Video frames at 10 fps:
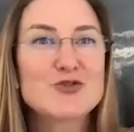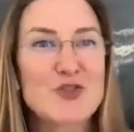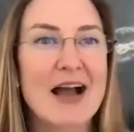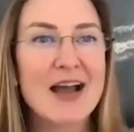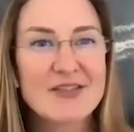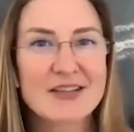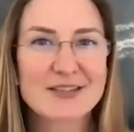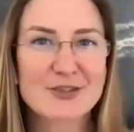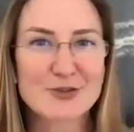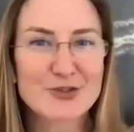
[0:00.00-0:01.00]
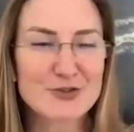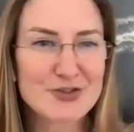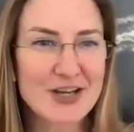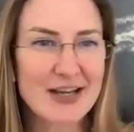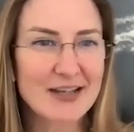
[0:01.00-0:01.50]
driving
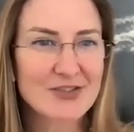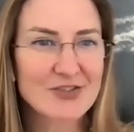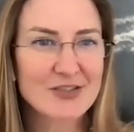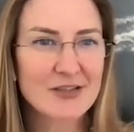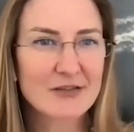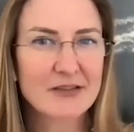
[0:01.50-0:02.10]
social change.